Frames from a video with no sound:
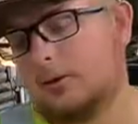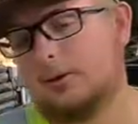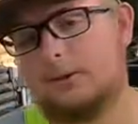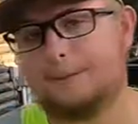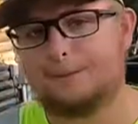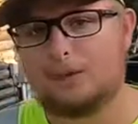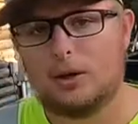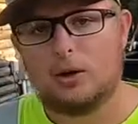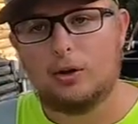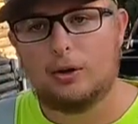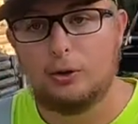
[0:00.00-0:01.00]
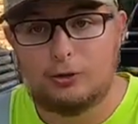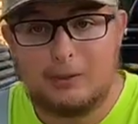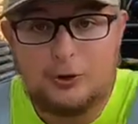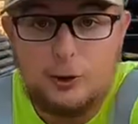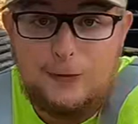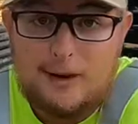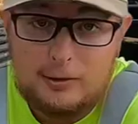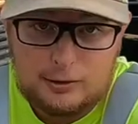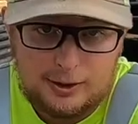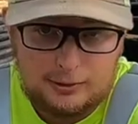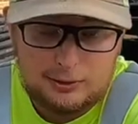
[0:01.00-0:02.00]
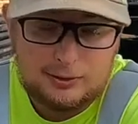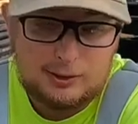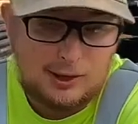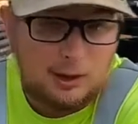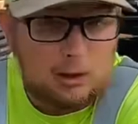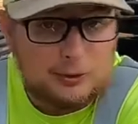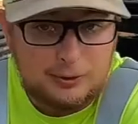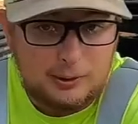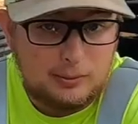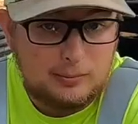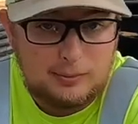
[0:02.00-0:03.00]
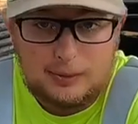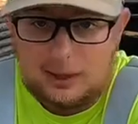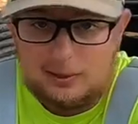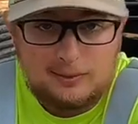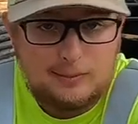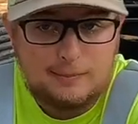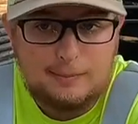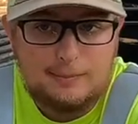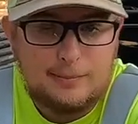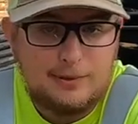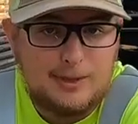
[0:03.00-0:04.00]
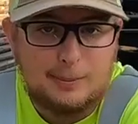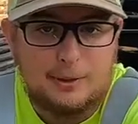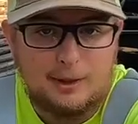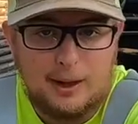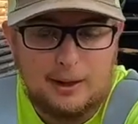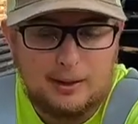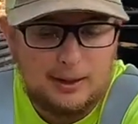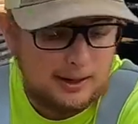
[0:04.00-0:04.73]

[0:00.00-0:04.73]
So those are my two favorite trailers and also um, dip and dye.